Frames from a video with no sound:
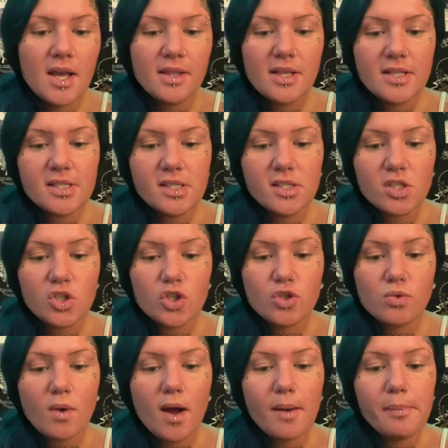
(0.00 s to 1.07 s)
This is a
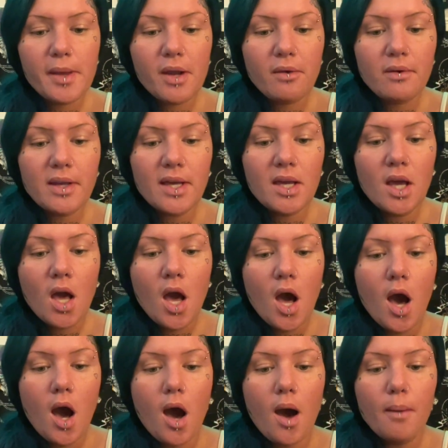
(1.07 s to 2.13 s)
strawberry,
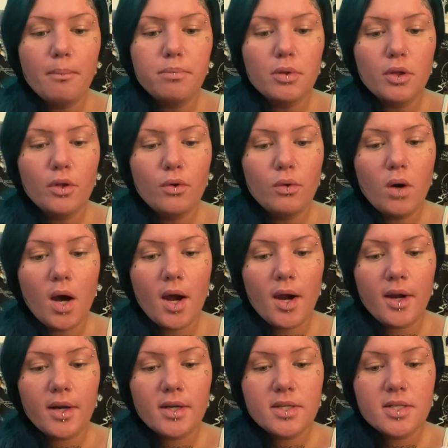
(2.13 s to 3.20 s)
a blue
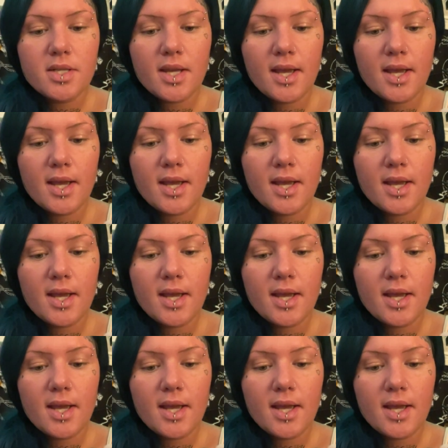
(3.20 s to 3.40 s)
heart,